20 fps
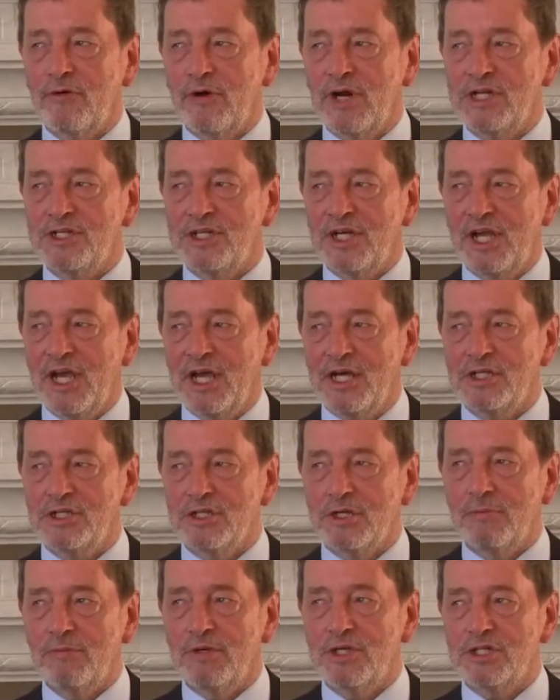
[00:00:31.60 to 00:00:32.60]
for
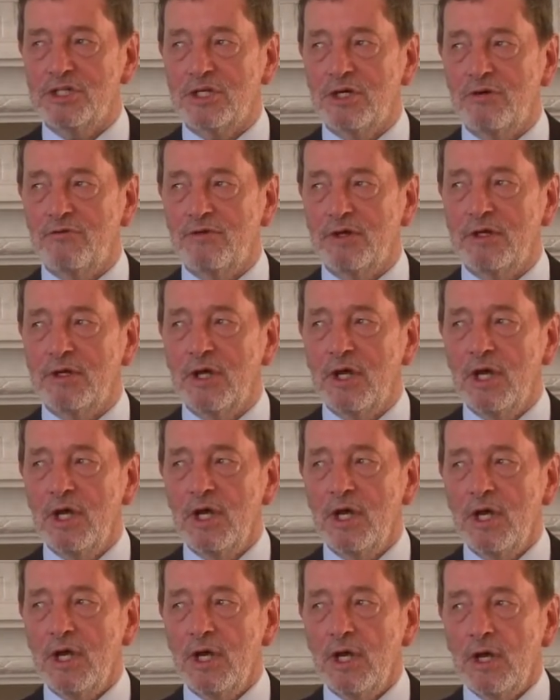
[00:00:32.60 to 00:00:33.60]
education, which covered
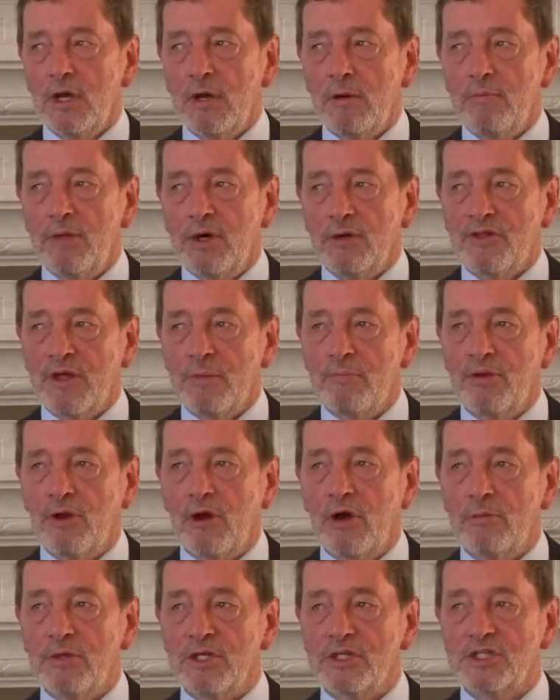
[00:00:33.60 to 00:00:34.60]
both
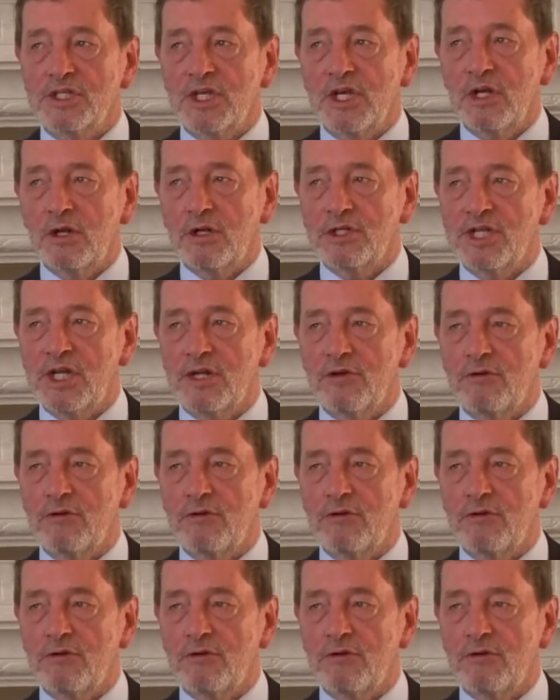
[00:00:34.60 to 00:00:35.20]
employment skills and,